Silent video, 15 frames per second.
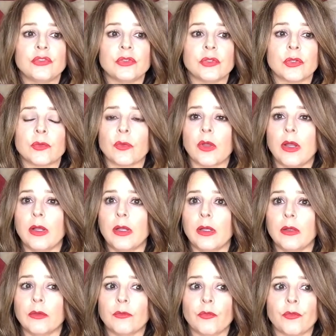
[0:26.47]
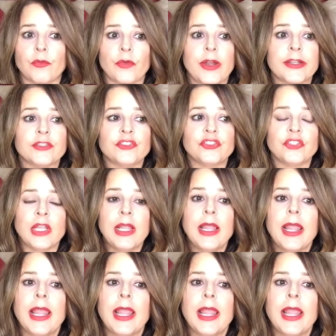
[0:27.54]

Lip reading: you look fresh.